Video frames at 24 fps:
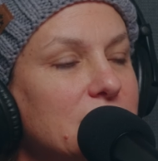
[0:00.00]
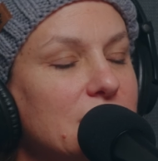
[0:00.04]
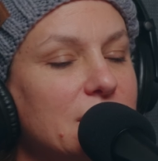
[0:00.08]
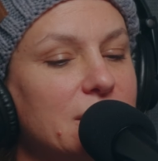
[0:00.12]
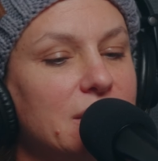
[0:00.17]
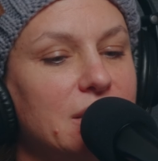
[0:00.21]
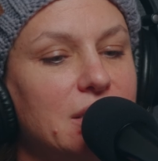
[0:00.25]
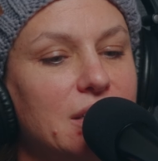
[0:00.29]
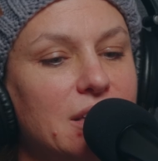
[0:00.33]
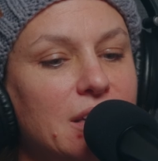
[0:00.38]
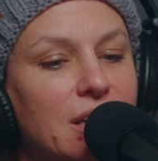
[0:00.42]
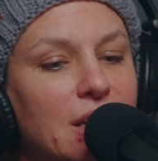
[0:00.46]
And I
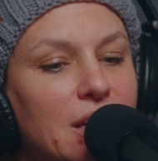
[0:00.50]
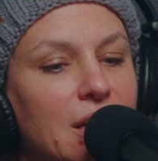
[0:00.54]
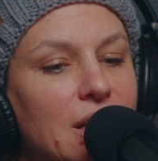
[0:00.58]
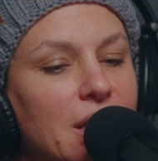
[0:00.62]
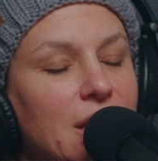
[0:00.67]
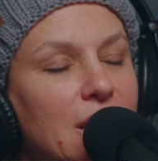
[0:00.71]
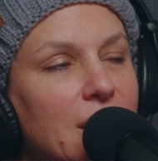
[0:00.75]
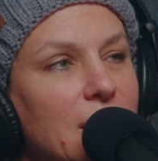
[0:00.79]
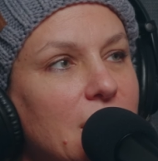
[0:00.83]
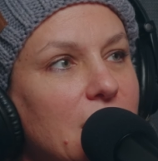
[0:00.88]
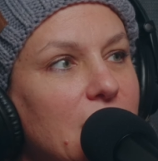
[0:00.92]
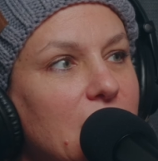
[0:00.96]
think
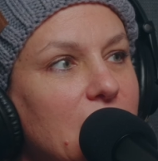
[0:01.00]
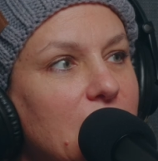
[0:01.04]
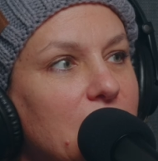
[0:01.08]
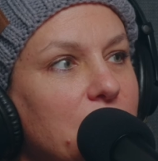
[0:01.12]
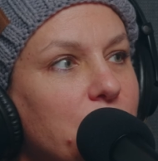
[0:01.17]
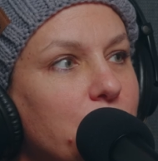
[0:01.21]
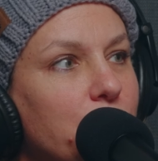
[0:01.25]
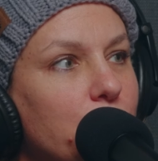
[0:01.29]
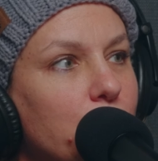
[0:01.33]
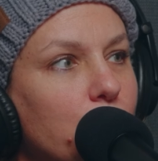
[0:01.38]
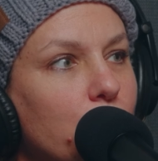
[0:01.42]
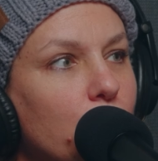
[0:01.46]

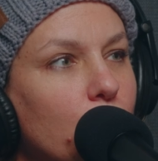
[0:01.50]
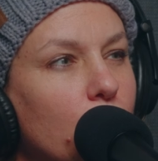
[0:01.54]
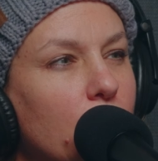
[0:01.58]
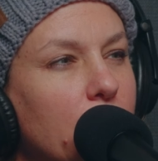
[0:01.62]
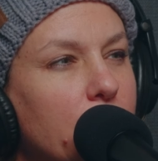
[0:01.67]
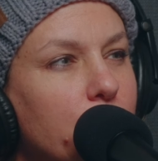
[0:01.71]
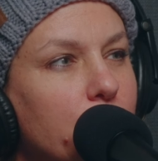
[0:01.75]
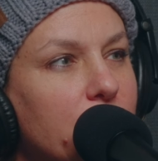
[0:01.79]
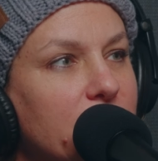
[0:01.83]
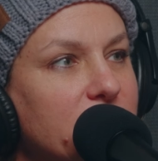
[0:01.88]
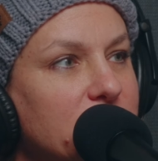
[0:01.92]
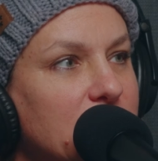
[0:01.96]

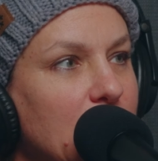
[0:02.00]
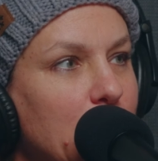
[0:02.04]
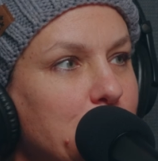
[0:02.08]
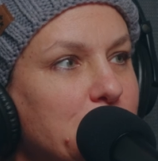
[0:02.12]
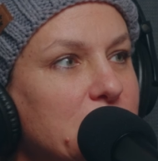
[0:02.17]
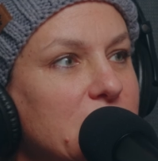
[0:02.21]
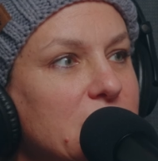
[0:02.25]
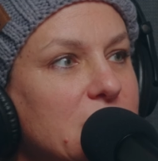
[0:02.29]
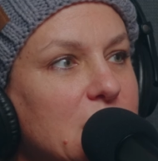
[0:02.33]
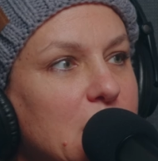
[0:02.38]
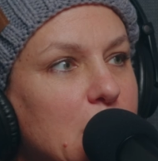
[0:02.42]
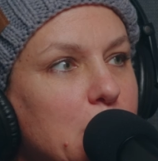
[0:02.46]
when we're
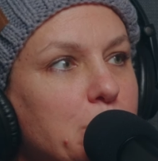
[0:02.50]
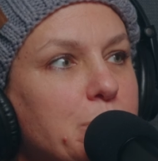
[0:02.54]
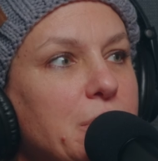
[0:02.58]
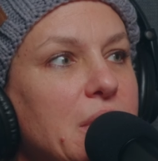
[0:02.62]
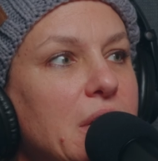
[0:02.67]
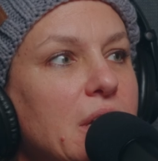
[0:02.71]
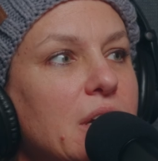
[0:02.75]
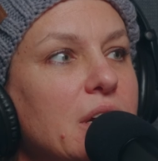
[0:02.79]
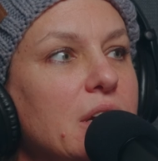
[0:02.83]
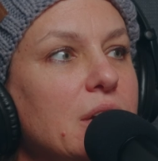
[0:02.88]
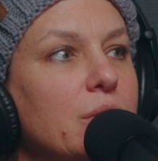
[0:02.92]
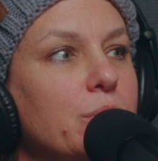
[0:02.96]
tempted to
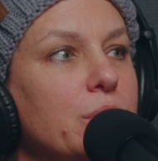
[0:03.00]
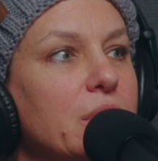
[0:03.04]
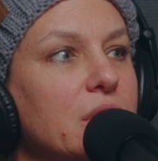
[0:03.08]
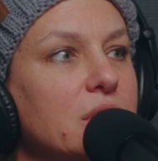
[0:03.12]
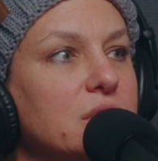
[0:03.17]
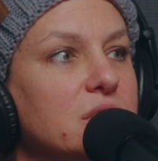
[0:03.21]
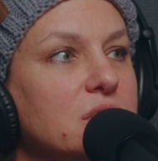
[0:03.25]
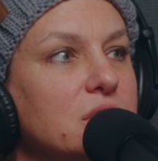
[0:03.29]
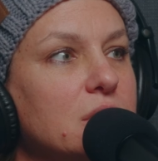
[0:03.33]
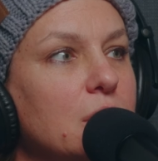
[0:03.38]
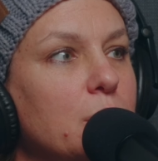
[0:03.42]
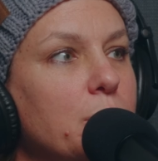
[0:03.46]
compare, we
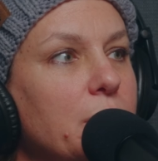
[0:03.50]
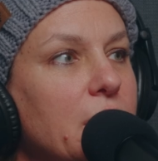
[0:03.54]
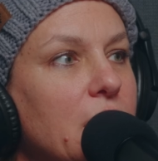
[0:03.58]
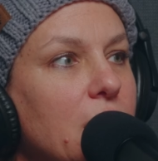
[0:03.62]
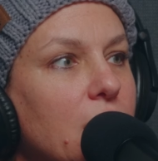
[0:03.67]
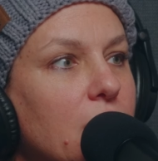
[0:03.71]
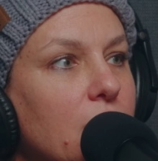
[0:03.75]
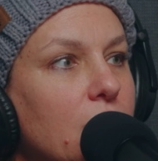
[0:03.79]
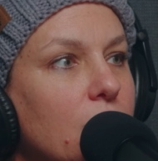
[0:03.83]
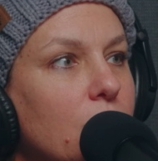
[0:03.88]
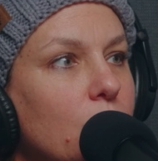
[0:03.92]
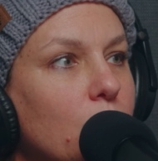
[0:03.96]
could
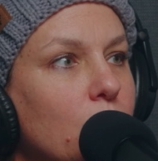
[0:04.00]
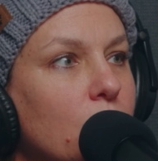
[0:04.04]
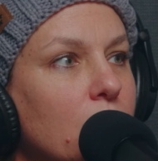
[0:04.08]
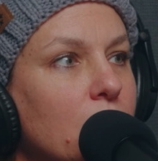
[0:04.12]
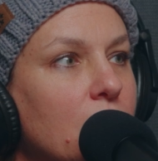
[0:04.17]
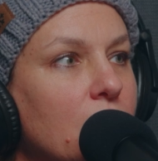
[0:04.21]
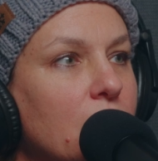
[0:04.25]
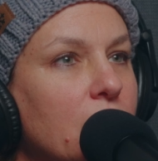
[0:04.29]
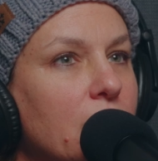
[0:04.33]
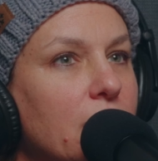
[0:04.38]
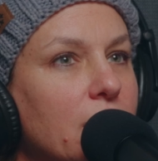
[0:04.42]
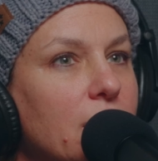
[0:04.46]
somehow,
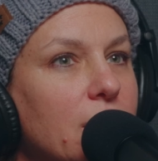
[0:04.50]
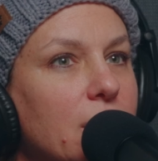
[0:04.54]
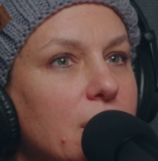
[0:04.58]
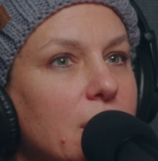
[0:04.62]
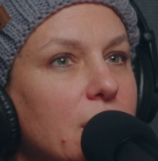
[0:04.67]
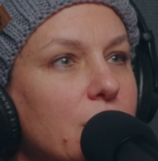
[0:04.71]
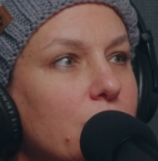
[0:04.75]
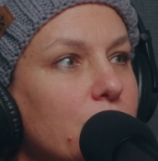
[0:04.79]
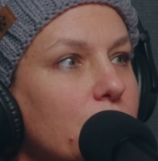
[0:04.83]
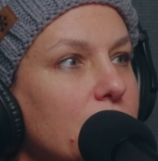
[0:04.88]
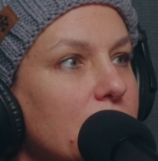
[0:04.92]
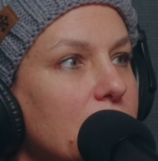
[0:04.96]

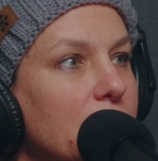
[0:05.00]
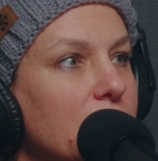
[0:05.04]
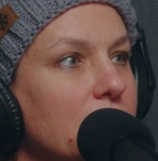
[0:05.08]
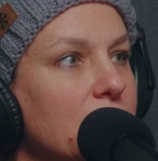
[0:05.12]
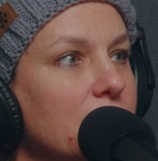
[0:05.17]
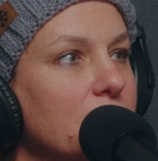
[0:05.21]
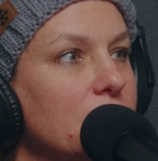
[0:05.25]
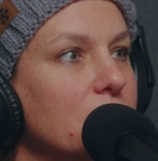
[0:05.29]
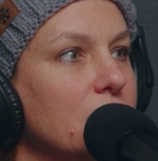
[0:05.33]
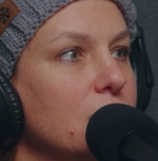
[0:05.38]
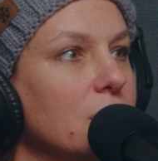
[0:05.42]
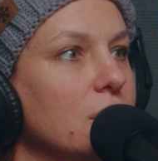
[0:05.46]
like
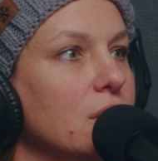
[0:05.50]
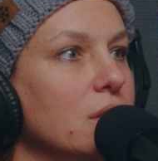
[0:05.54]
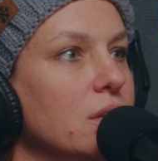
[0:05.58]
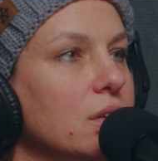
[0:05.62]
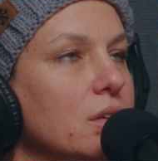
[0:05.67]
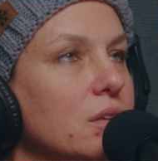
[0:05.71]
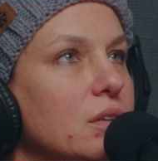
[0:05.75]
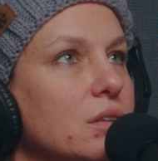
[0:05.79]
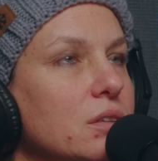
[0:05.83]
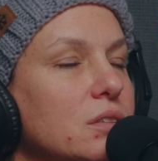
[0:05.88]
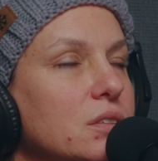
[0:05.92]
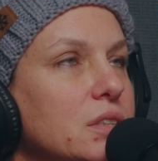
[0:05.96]

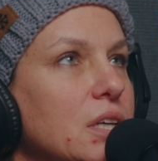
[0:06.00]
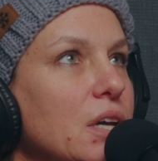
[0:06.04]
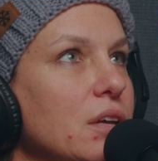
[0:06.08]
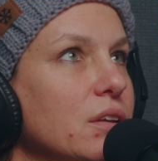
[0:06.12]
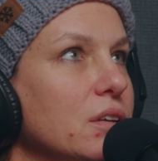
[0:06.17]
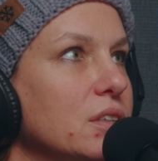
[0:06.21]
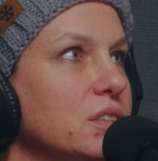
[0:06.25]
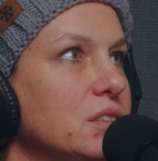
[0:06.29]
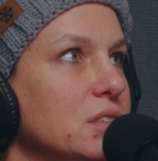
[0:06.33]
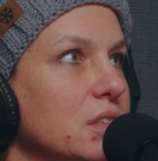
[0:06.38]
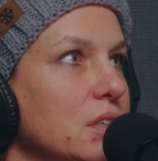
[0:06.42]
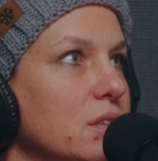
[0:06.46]
tell
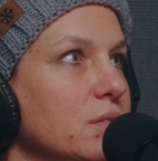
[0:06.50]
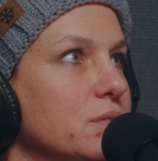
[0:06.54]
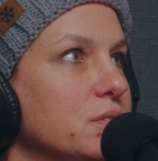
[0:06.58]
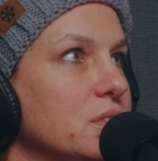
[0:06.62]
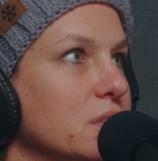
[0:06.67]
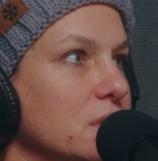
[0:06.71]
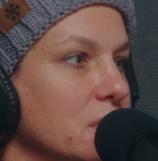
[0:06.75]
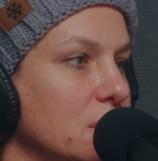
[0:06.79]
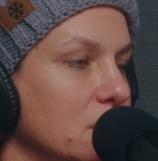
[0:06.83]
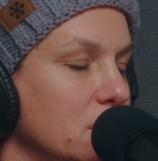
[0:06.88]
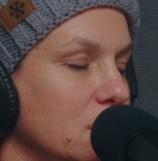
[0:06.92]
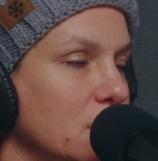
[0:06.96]
ourselves
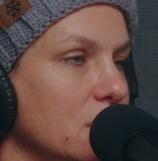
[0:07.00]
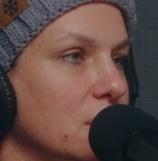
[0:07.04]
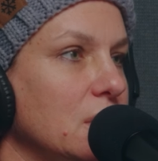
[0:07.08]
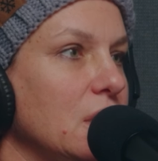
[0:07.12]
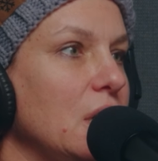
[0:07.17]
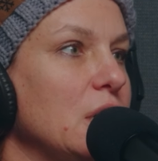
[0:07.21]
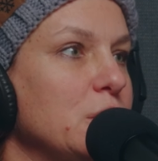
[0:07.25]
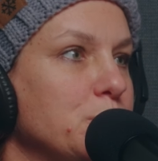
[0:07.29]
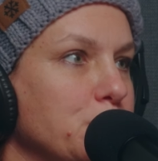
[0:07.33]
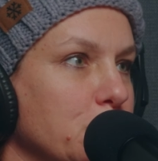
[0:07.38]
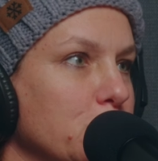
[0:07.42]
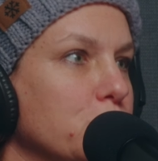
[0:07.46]
the
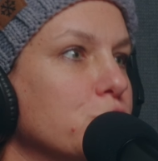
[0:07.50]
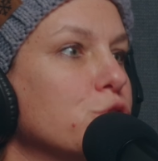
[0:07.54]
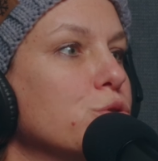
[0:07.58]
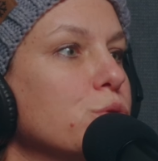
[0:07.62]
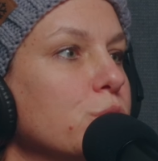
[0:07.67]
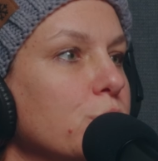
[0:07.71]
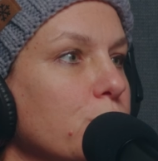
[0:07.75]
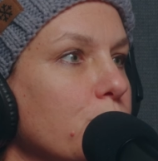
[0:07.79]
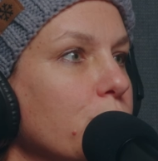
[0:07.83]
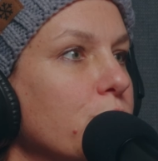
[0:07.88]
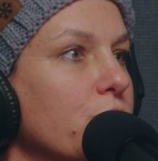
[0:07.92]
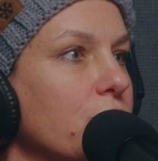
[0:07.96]
gospel
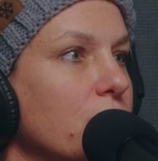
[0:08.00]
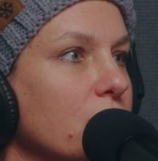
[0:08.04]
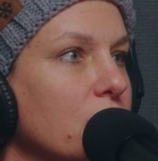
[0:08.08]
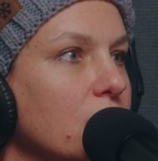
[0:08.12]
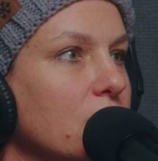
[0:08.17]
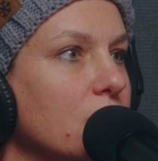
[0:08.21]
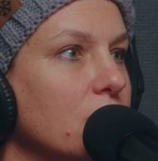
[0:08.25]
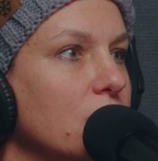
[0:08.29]
truth